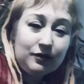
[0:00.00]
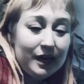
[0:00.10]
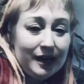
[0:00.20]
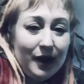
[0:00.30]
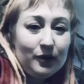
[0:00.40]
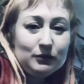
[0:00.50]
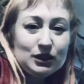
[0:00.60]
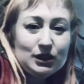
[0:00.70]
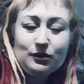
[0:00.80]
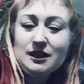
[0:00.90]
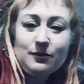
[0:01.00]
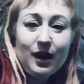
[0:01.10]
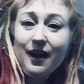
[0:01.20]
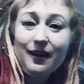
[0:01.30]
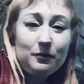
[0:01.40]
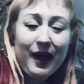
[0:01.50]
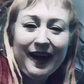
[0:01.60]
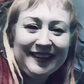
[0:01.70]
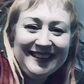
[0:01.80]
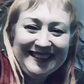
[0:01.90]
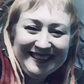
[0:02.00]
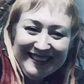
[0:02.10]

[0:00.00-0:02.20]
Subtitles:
Right now I'm just using my iPad.